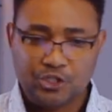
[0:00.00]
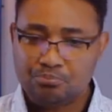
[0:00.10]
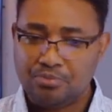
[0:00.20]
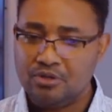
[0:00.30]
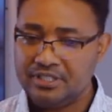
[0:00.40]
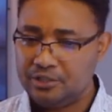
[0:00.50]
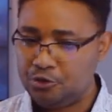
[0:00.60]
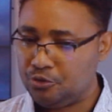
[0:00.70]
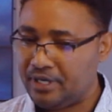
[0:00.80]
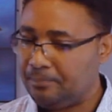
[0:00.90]
born
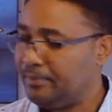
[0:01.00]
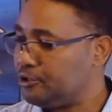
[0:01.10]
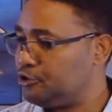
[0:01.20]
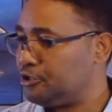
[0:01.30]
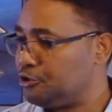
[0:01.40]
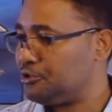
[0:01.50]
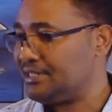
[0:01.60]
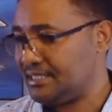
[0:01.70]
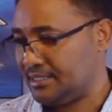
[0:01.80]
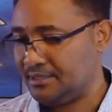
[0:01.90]
into a patriarchal
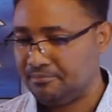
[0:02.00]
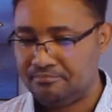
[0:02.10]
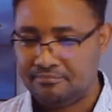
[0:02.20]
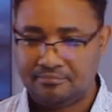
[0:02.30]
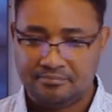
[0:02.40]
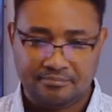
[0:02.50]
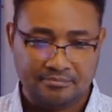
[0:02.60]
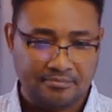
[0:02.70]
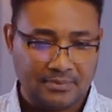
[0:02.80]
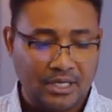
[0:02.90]
system,
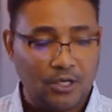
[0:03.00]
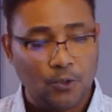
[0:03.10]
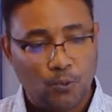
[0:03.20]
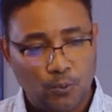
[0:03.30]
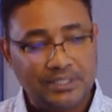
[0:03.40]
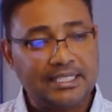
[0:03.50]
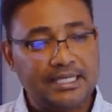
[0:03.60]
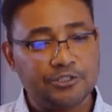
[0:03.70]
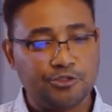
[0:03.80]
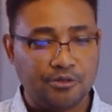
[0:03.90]
which
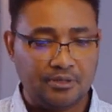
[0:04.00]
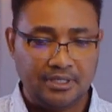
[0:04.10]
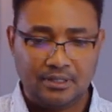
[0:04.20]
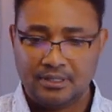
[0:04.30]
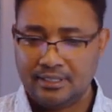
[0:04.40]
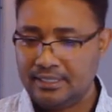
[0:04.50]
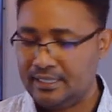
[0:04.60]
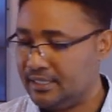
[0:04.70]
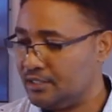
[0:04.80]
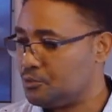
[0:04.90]
later on
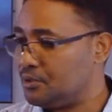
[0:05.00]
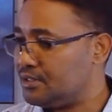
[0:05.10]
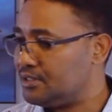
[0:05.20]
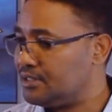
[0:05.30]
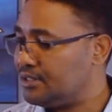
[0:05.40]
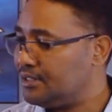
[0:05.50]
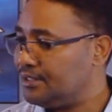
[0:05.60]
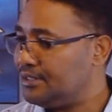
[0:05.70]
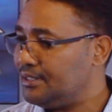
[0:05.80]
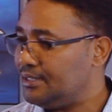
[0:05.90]
he does what?
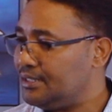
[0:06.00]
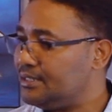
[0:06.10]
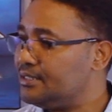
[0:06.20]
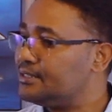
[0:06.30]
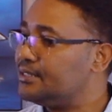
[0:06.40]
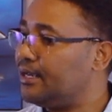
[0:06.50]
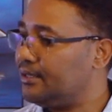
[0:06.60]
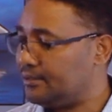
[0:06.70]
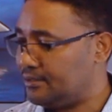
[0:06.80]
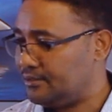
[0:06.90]
He
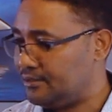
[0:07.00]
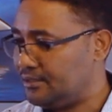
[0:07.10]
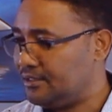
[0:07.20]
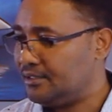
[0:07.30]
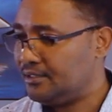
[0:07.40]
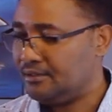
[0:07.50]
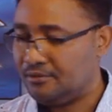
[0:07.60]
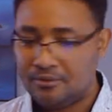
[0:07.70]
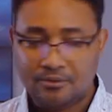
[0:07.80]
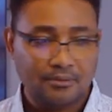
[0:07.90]
disdained,
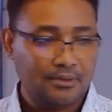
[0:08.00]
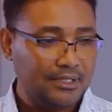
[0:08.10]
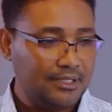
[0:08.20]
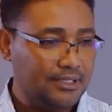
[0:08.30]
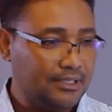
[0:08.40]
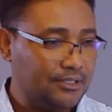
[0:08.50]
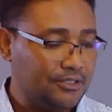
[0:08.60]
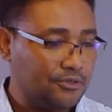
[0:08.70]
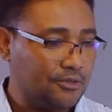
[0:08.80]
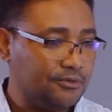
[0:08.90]
or he
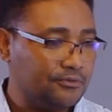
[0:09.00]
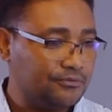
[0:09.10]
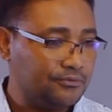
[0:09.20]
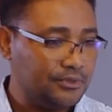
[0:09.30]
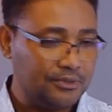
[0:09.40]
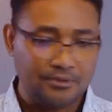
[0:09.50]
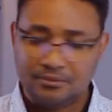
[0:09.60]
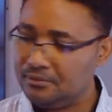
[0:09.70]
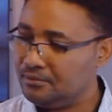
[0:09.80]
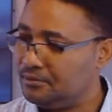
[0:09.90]
sort of,
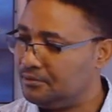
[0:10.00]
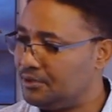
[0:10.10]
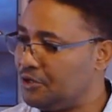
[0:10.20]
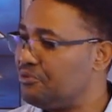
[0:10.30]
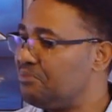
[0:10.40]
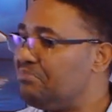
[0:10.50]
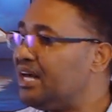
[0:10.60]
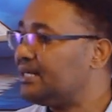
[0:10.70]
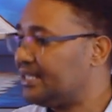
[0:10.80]
he rebelled